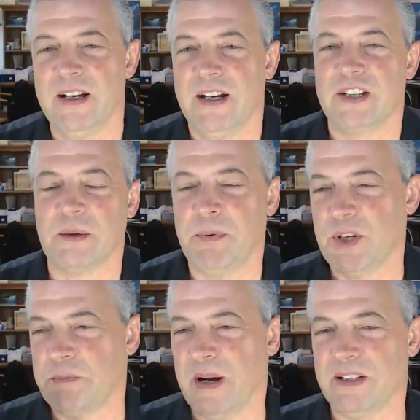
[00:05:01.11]
It's a
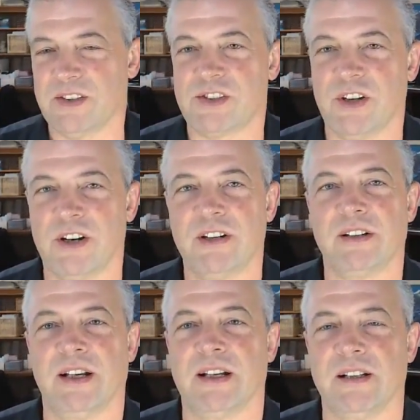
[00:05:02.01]
push button start,
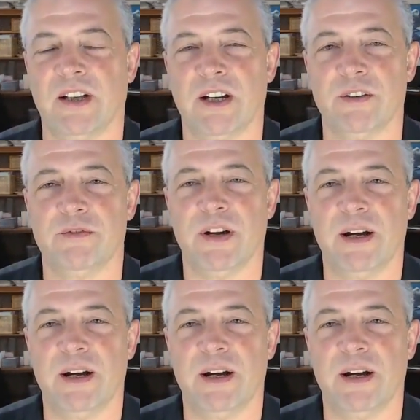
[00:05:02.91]
like a lot of